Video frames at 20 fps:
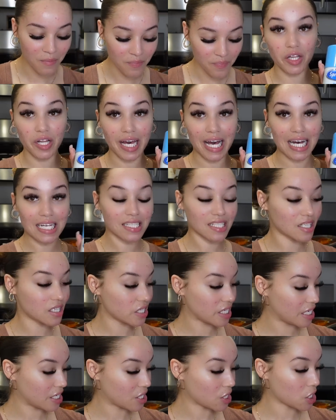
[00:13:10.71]
Glass
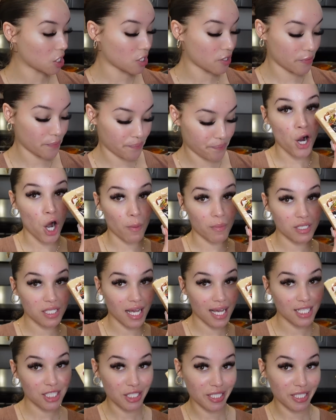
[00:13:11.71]
cleaner, Parmesan